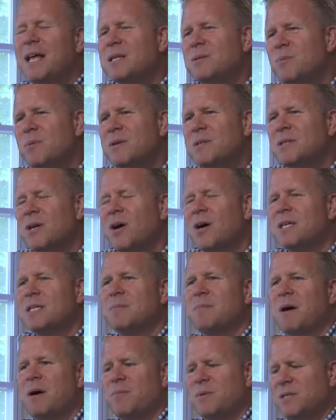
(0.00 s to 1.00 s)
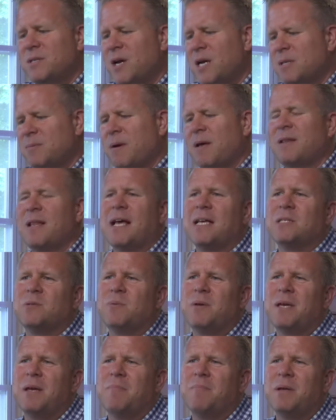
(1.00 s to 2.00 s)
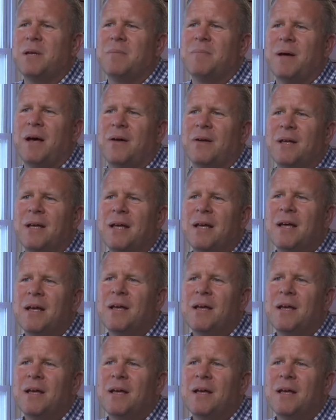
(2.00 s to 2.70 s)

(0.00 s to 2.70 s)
And that's what we talked about. We talked about last week a bit about